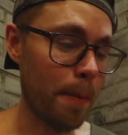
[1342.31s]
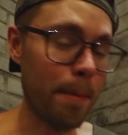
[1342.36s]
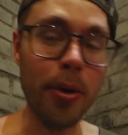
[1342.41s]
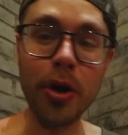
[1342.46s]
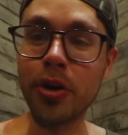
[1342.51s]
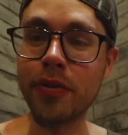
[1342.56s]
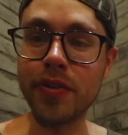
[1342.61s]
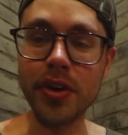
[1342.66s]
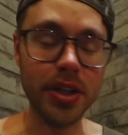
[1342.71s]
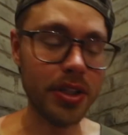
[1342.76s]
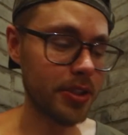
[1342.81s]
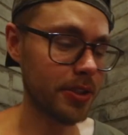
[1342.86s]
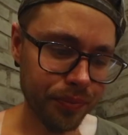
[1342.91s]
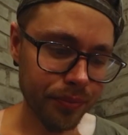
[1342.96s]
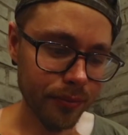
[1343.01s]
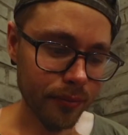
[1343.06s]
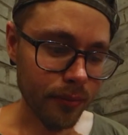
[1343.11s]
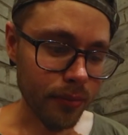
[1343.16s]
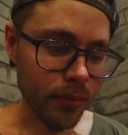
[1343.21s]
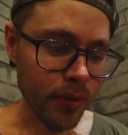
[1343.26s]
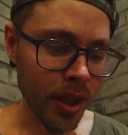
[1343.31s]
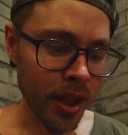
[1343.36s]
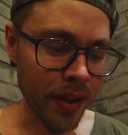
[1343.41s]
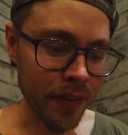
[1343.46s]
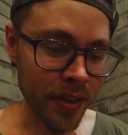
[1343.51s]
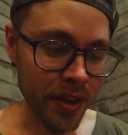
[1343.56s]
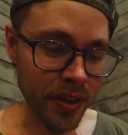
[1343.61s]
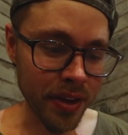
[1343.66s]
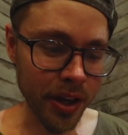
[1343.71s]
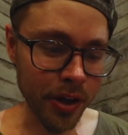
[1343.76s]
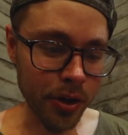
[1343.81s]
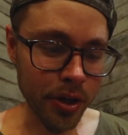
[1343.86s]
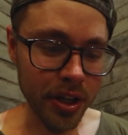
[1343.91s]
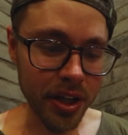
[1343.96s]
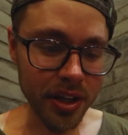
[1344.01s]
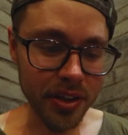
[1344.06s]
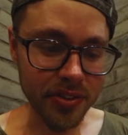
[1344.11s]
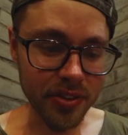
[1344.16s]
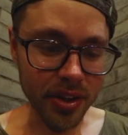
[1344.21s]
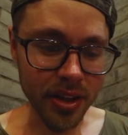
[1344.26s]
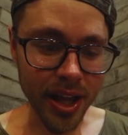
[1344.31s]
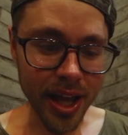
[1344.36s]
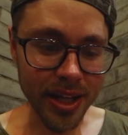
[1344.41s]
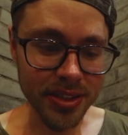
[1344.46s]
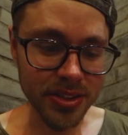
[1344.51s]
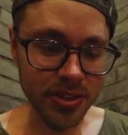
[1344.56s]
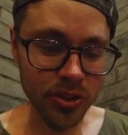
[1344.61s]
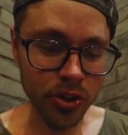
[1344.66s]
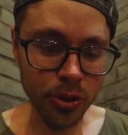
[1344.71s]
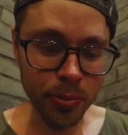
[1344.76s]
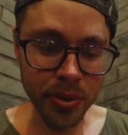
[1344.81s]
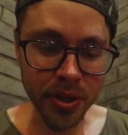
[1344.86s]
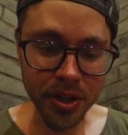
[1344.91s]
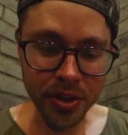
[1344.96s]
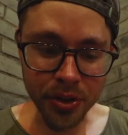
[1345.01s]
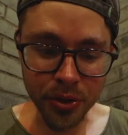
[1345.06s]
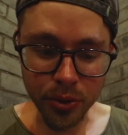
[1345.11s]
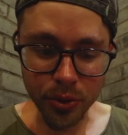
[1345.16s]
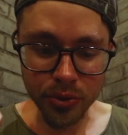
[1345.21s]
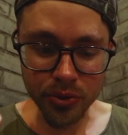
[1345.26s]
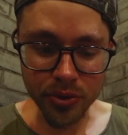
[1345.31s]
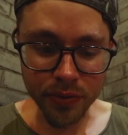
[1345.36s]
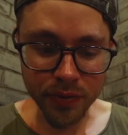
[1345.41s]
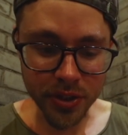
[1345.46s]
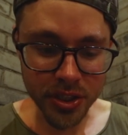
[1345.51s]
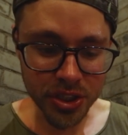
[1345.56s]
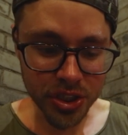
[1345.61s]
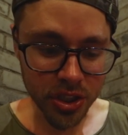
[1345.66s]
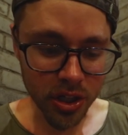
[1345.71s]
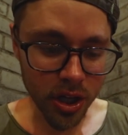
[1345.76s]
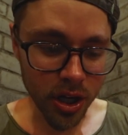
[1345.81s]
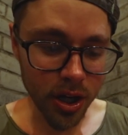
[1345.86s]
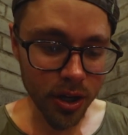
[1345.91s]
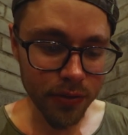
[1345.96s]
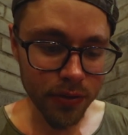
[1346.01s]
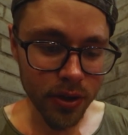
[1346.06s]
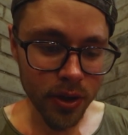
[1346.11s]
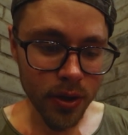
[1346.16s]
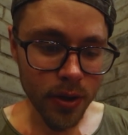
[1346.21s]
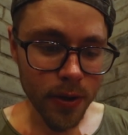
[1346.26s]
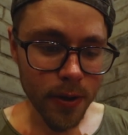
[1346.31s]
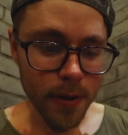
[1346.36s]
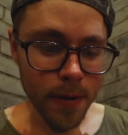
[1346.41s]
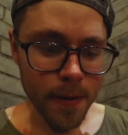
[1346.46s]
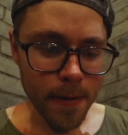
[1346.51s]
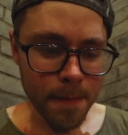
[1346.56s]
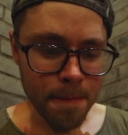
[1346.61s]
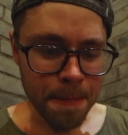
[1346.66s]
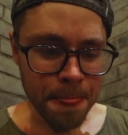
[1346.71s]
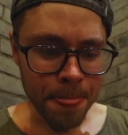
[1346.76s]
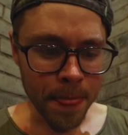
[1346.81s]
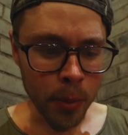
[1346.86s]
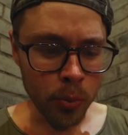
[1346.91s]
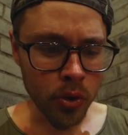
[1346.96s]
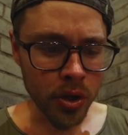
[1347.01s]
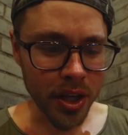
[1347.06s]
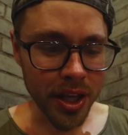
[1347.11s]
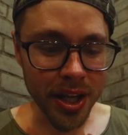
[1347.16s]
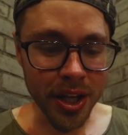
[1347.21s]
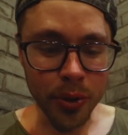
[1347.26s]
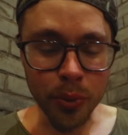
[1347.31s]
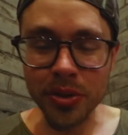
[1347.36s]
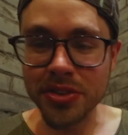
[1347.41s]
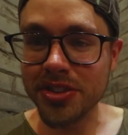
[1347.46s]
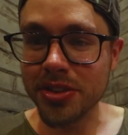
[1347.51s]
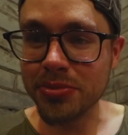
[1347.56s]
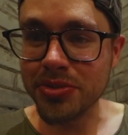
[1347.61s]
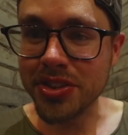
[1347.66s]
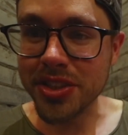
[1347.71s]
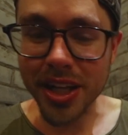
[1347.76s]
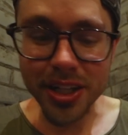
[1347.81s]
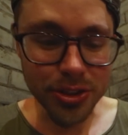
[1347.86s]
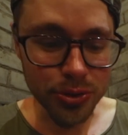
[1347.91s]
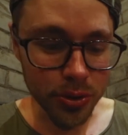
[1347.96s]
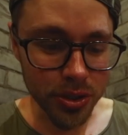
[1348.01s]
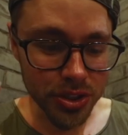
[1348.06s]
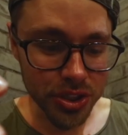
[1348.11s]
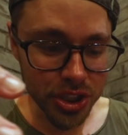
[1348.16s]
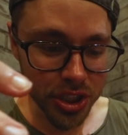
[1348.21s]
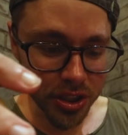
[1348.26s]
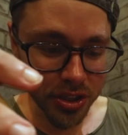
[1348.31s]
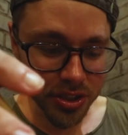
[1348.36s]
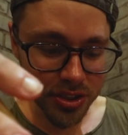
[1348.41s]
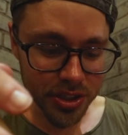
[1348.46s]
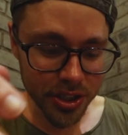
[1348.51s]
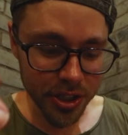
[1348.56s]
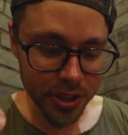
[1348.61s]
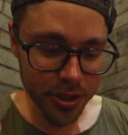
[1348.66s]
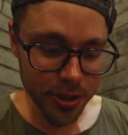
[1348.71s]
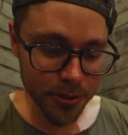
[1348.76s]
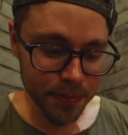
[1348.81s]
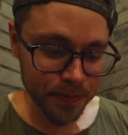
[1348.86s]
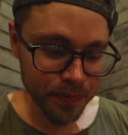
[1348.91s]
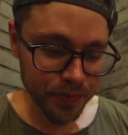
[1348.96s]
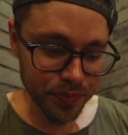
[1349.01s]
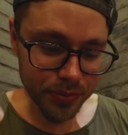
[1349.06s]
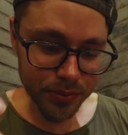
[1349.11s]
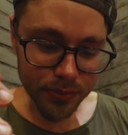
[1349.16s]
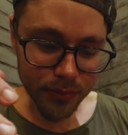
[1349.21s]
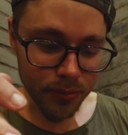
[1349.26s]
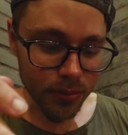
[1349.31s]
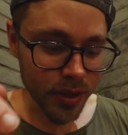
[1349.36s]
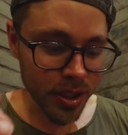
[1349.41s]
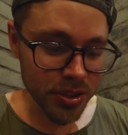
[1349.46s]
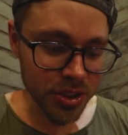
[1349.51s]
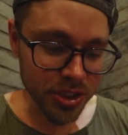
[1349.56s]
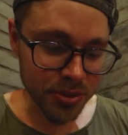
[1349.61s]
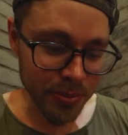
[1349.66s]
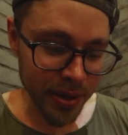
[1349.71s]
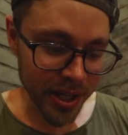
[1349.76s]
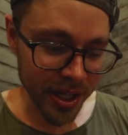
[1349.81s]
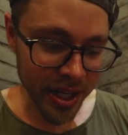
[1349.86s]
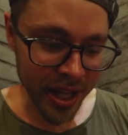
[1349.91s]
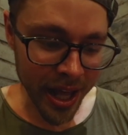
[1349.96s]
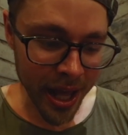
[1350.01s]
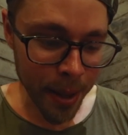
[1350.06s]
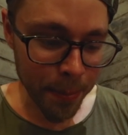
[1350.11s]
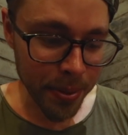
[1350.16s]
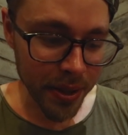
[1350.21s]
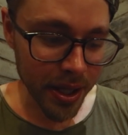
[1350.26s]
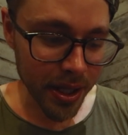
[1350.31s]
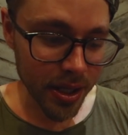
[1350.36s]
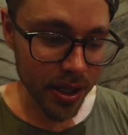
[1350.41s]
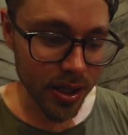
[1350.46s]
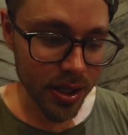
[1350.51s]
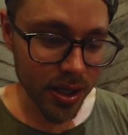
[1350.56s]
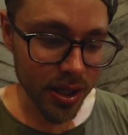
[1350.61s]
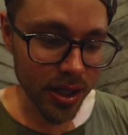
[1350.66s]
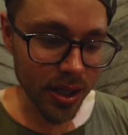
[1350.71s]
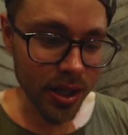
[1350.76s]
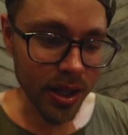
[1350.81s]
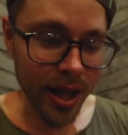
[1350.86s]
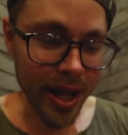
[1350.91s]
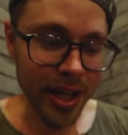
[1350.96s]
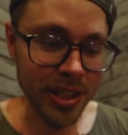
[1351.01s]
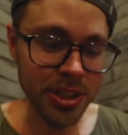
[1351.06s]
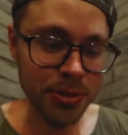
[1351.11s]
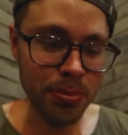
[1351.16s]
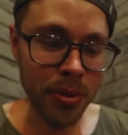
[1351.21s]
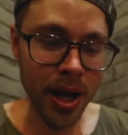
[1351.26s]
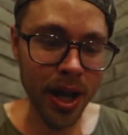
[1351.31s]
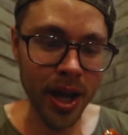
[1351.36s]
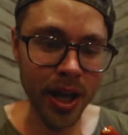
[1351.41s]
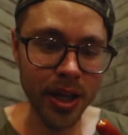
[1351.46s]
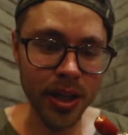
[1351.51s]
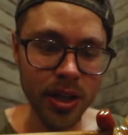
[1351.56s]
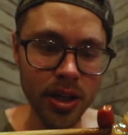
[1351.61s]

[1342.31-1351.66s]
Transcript: Perfect. And then there it is, the last little bit of noodles to finish it off. I'm going to get it with some Sichuan chilies here. Just making an epic last bite.